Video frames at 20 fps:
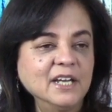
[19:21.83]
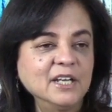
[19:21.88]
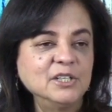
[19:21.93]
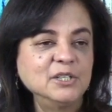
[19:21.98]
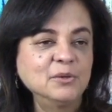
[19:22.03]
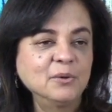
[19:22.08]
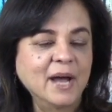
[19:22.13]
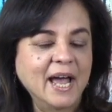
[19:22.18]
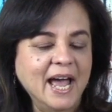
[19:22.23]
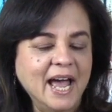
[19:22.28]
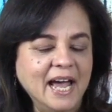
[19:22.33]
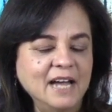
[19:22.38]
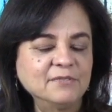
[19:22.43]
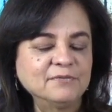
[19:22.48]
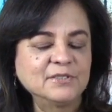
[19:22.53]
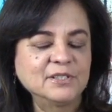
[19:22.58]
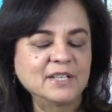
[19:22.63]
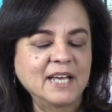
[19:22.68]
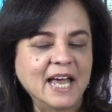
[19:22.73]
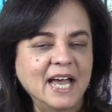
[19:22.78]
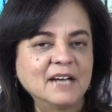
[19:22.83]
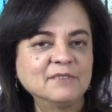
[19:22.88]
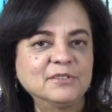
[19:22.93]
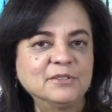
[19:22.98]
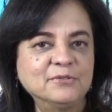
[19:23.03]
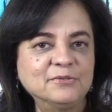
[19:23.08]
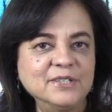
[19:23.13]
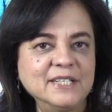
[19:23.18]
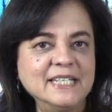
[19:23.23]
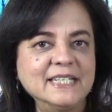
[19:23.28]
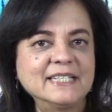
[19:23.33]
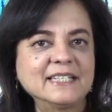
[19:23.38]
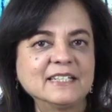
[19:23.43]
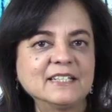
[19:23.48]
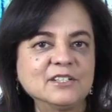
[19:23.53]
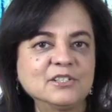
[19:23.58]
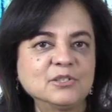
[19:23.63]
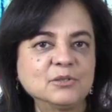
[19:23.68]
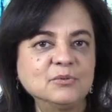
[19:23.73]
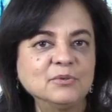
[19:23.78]
You have to have a
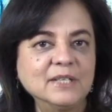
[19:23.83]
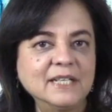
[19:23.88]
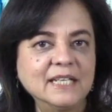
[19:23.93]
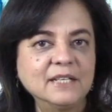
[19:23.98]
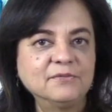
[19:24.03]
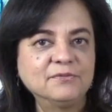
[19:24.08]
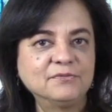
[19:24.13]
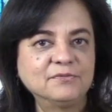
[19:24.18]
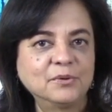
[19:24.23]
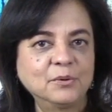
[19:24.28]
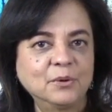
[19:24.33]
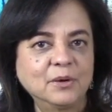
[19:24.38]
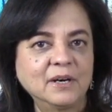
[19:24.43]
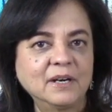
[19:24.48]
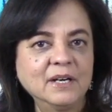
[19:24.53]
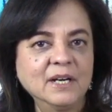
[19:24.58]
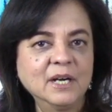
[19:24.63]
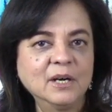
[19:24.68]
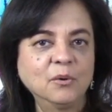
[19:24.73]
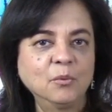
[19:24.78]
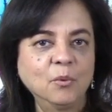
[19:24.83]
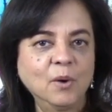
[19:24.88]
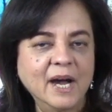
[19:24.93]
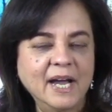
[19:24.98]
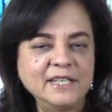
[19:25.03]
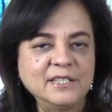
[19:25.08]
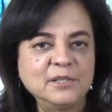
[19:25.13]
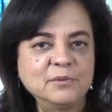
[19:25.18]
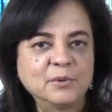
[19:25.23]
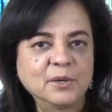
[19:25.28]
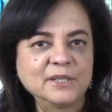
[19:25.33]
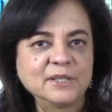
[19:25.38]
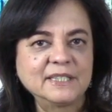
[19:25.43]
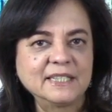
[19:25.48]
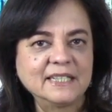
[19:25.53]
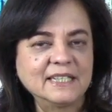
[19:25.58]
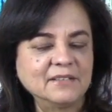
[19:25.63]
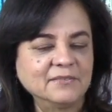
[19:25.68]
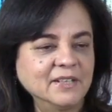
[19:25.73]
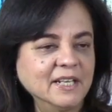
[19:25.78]
reason to live for. Why do you want to
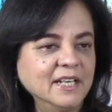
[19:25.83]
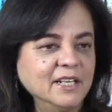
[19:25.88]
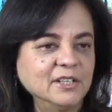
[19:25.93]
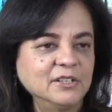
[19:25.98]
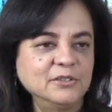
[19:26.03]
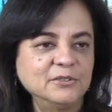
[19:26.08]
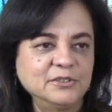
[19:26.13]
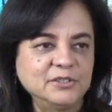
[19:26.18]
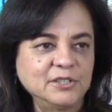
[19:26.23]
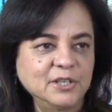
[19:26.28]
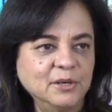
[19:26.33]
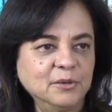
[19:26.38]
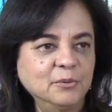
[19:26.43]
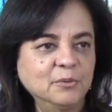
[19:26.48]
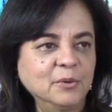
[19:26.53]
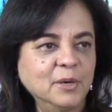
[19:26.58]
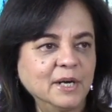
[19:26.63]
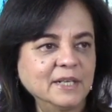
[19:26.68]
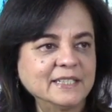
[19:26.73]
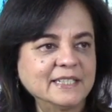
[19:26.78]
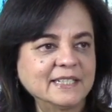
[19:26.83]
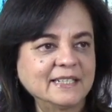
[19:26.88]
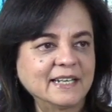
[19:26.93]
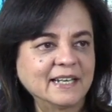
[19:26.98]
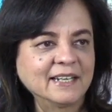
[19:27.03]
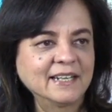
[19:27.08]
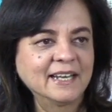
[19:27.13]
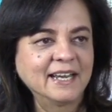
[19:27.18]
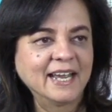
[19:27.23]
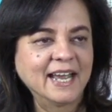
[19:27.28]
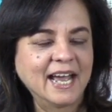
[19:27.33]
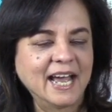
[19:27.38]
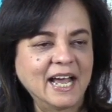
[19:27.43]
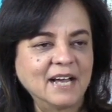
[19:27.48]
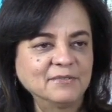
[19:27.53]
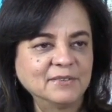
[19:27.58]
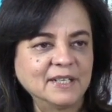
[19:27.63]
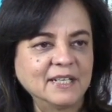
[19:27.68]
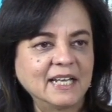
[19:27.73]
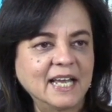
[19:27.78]
live? You don't want to
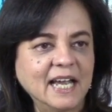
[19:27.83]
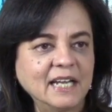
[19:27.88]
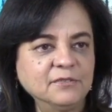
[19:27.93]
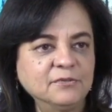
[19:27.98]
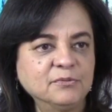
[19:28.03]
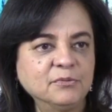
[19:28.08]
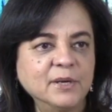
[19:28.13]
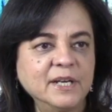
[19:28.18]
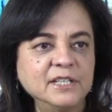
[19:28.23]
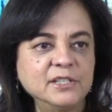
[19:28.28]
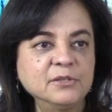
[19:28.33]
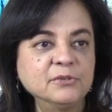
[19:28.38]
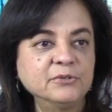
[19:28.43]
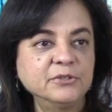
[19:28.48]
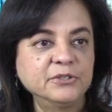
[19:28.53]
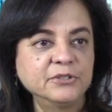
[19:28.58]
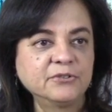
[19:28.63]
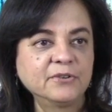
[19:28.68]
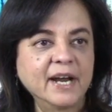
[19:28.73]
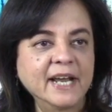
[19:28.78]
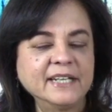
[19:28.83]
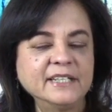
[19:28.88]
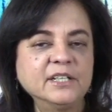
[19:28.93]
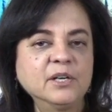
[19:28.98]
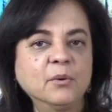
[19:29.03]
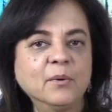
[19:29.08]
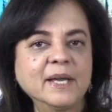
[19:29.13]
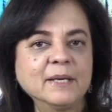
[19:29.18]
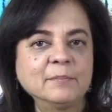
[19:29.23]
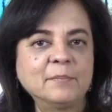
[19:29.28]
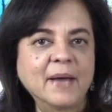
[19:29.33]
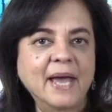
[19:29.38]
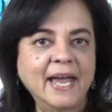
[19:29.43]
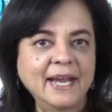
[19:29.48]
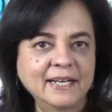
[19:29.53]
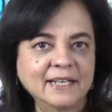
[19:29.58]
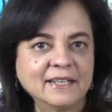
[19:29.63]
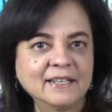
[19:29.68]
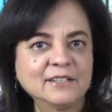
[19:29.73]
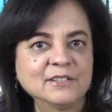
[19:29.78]
have a life where you dread going
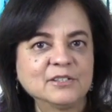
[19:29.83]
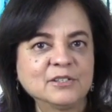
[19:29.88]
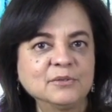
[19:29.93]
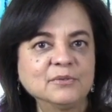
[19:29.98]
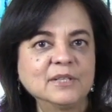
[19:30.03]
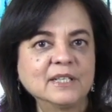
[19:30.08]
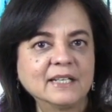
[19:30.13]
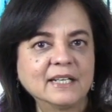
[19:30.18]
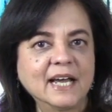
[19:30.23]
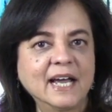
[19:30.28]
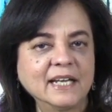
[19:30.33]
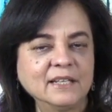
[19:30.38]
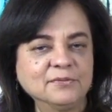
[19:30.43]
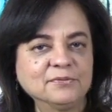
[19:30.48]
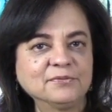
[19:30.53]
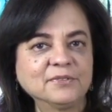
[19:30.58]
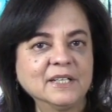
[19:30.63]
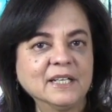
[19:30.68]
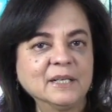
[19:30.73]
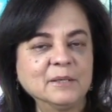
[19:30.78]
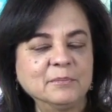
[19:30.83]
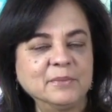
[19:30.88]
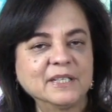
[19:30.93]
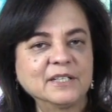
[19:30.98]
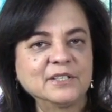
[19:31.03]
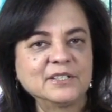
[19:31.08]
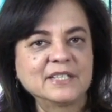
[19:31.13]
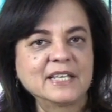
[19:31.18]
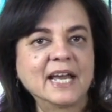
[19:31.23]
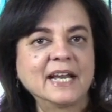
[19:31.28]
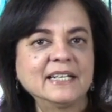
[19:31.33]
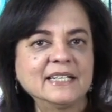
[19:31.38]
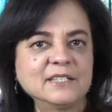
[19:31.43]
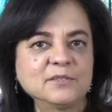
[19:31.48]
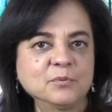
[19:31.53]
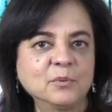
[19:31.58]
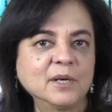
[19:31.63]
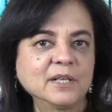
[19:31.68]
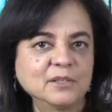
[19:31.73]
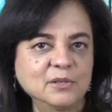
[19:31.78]
back to the life because that
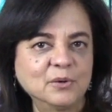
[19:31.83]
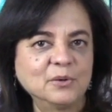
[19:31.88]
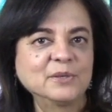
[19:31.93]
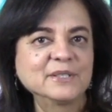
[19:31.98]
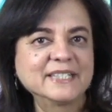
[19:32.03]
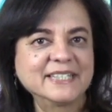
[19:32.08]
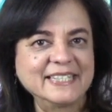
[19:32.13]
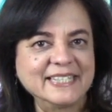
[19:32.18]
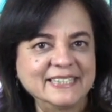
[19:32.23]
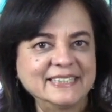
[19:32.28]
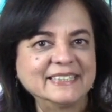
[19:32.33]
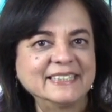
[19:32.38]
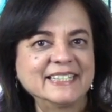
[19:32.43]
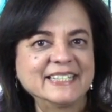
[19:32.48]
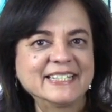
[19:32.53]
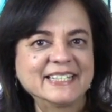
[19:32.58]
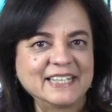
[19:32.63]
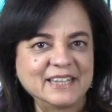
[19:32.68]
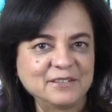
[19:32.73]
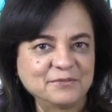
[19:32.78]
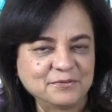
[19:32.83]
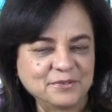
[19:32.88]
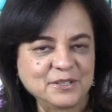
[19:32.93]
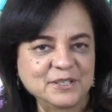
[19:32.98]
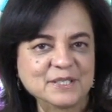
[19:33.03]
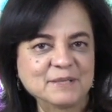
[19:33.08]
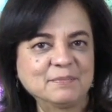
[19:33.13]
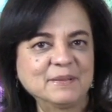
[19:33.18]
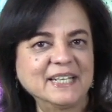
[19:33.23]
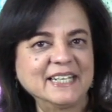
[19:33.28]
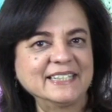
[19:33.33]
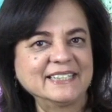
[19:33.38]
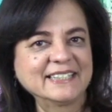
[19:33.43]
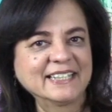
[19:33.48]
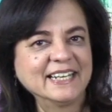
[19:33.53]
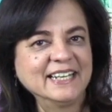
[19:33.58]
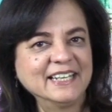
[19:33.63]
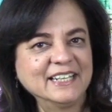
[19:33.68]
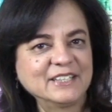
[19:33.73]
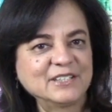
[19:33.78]
is what caused the illness in the first place.
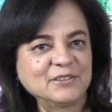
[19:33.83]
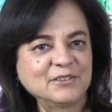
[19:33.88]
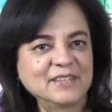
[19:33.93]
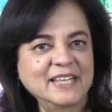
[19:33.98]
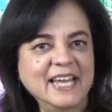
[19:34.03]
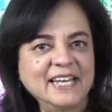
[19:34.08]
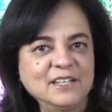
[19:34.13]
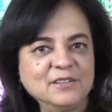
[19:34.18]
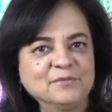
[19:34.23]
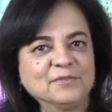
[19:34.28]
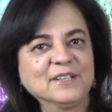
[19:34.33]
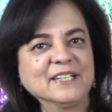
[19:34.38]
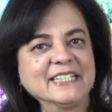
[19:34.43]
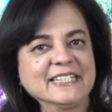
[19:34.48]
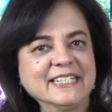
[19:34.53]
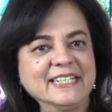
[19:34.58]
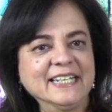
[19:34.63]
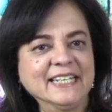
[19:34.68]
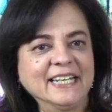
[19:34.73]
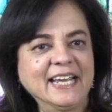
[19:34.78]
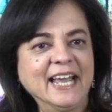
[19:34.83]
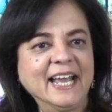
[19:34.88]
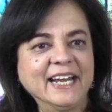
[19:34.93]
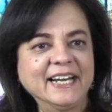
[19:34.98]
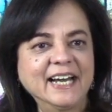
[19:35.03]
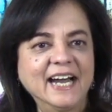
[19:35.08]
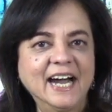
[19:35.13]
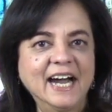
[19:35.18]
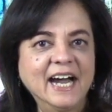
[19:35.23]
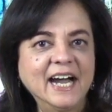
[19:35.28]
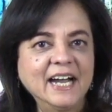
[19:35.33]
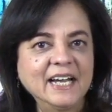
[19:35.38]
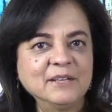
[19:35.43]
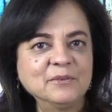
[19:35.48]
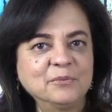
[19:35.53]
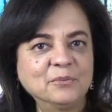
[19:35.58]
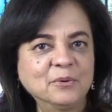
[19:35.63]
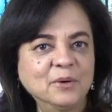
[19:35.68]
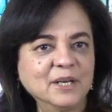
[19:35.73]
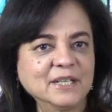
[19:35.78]
So thank you for listening. And I
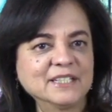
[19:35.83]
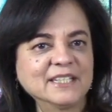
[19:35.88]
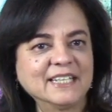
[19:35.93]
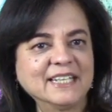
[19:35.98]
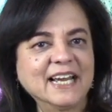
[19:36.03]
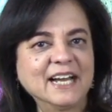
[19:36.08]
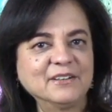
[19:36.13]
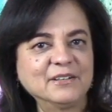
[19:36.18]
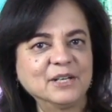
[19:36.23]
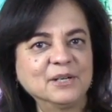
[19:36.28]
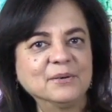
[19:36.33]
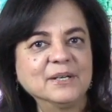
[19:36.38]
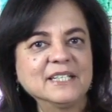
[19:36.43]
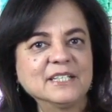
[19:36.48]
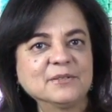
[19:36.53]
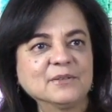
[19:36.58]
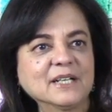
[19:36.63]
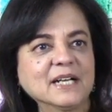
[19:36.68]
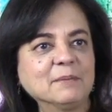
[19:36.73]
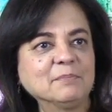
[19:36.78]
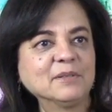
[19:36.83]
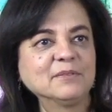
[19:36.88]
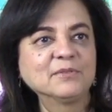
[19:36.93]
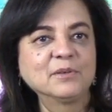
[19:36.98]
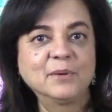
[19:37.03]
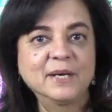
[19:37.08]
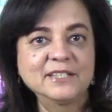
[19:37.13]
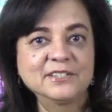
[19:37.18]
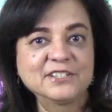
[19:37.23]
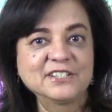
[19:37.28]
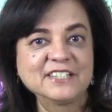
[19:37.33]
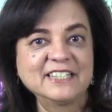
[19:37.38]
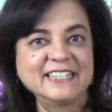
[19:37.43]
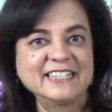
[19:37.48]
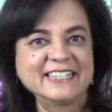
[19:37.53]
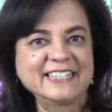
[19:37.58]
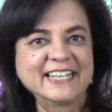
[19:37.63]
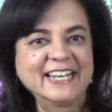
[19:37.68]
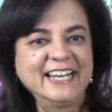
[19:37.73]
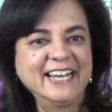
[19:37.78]
want to now go into a couple of
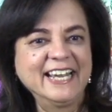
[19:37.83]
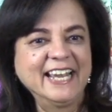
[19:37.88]
questions.